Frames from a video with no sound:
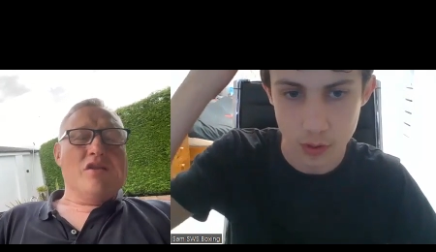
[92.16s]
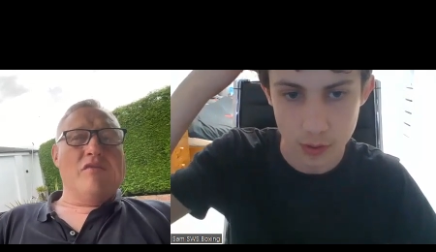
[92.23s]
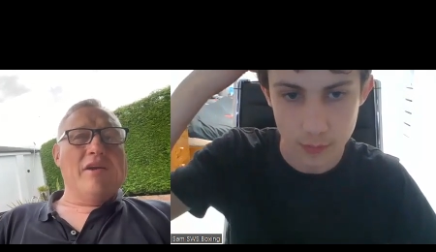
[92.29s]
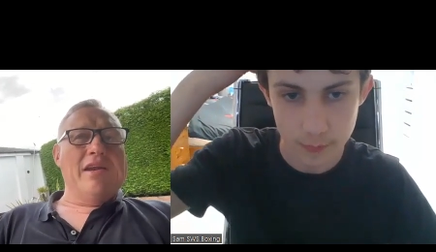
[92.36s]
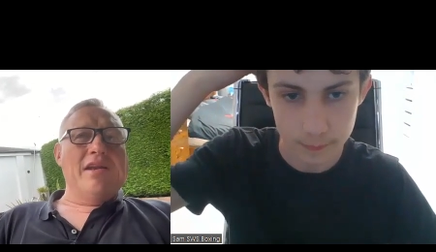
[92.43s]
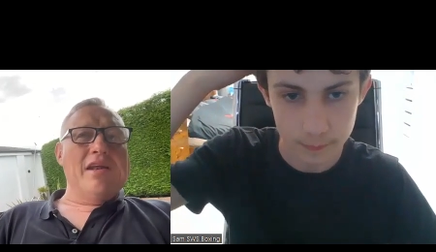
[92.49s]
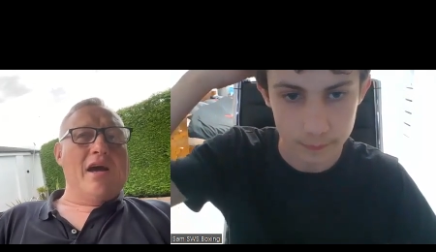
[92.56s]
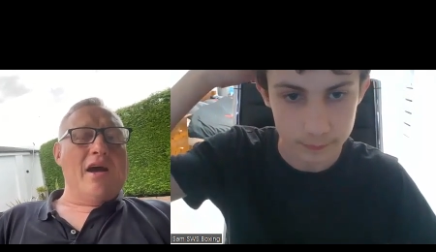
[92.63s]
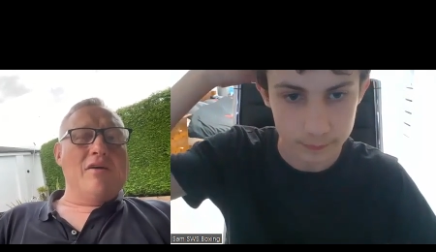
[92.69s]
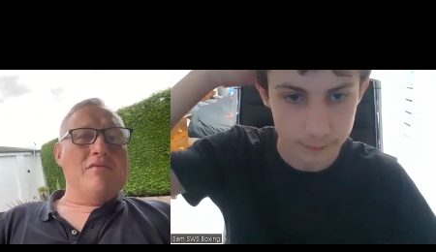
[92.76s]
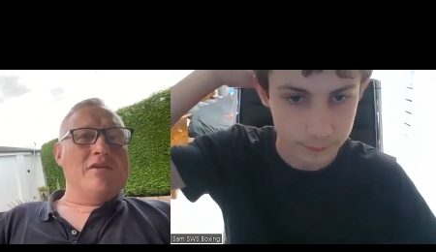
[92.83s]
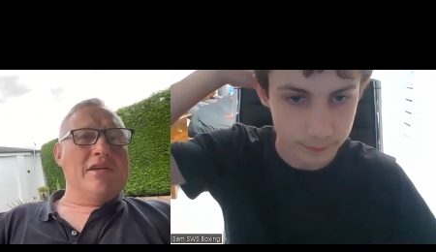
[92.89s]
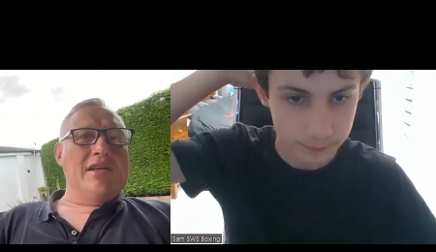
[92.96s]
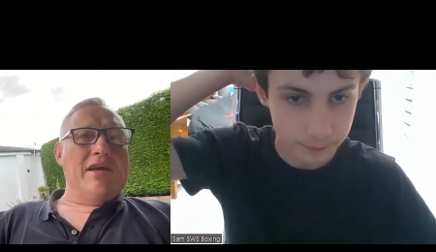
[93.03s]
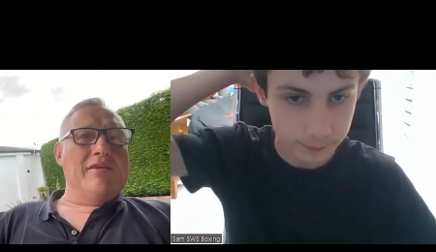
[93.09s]
Speaker 1: really? No,
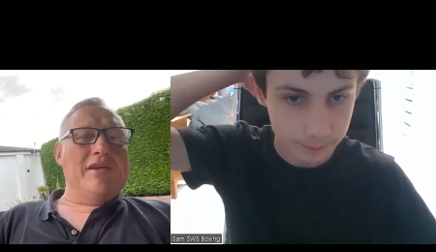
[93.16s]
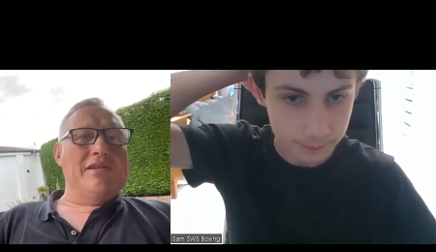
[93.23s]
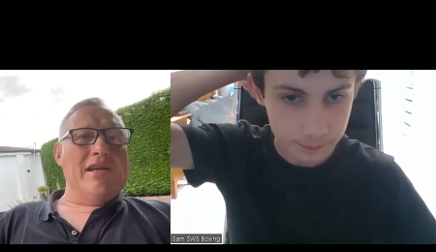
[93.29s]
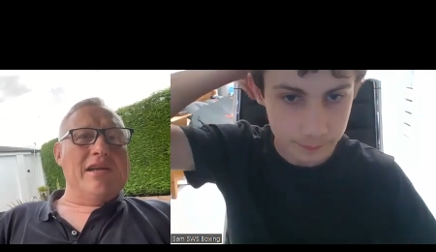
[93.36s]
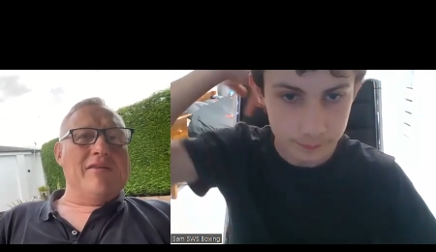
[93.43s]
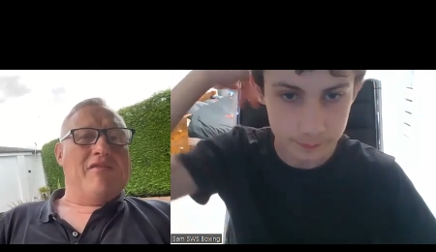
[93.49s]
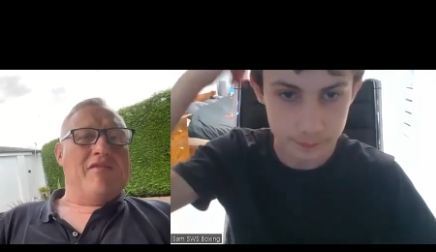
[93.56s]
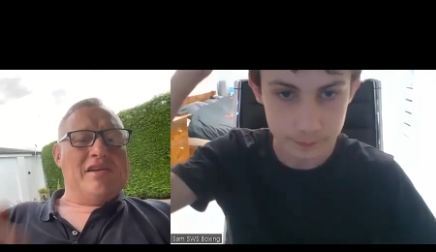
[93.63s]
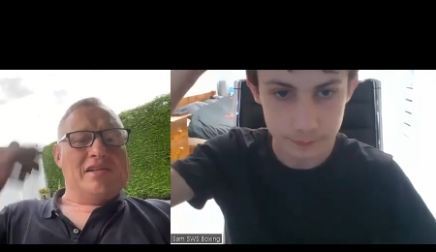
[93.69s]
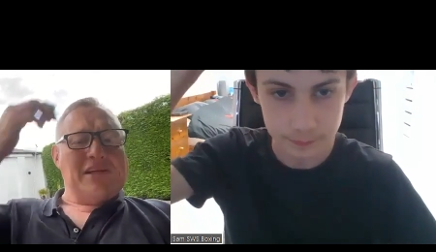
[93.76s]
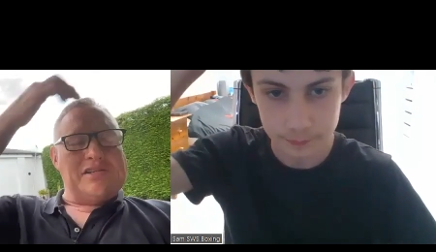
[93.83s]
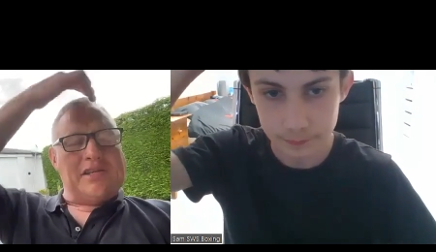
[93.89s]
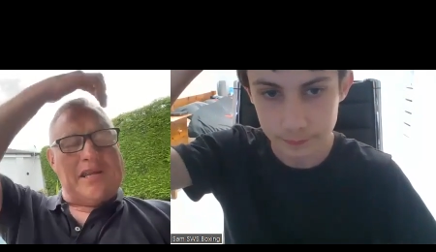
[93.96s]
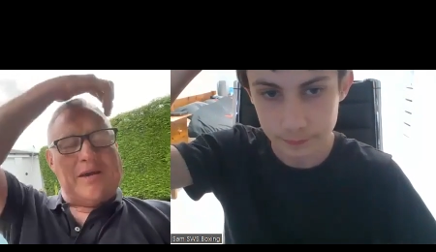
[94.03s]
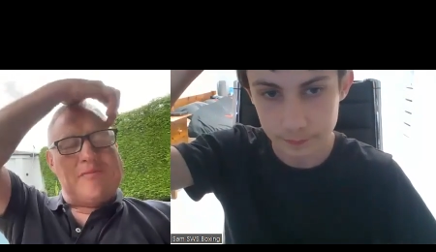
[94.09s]
didn't have, he didn't have a
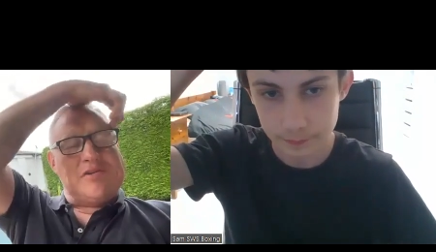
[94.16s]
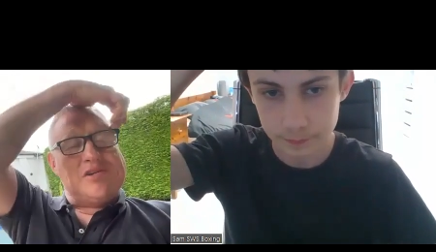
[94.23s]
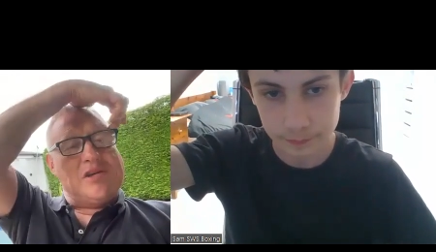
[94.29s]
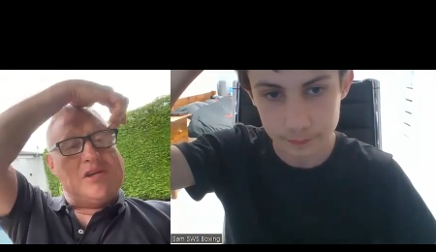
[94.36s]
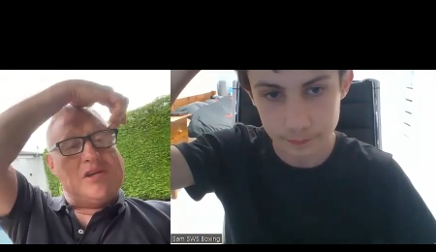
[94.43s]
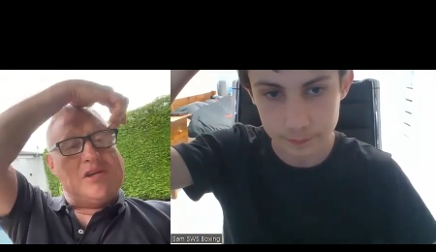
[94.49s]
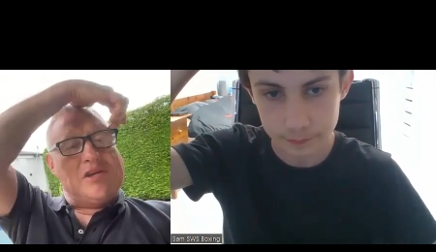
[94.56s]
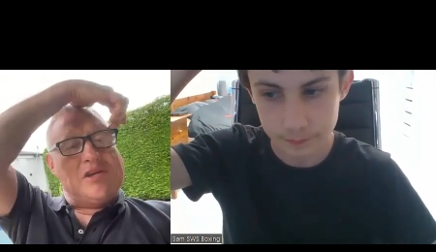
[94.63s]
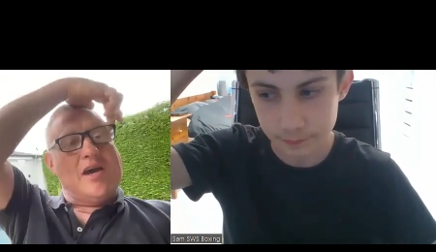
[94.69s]
fantastic amateur career.